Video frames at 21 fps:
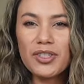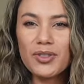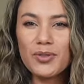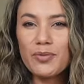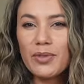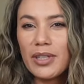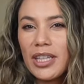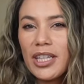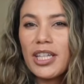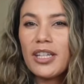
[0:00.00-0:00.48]
just
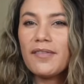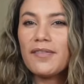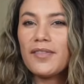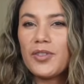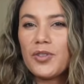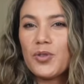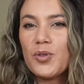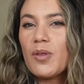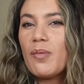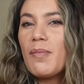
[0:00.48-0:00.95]
really
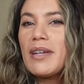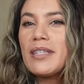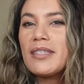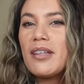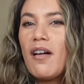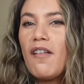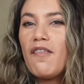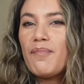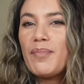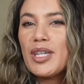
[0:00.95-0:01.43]
confused with
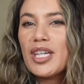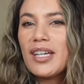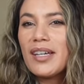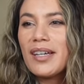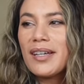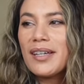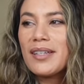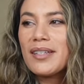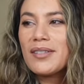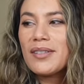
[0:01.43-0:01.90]
myself
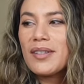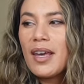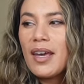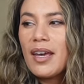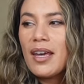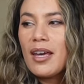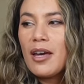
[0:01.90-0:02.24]
because